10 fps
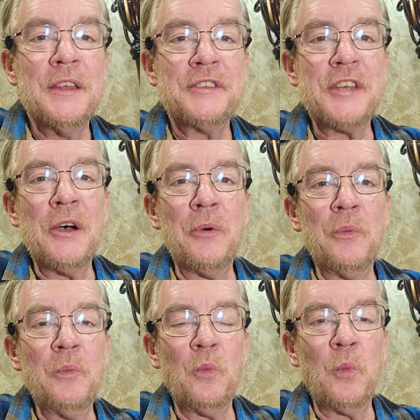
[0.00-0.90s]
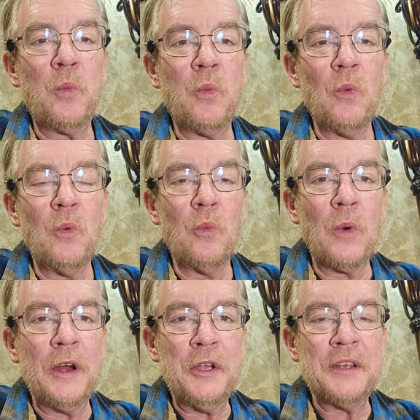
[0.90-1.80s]
So
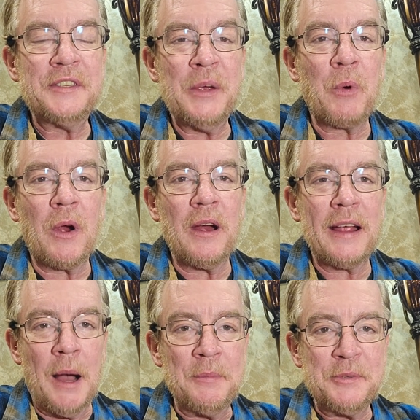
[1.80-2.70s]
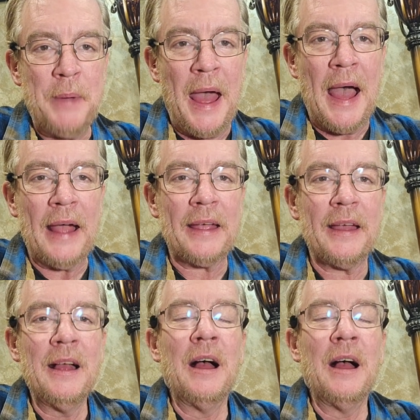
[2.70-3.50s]
where you can see where it comes back.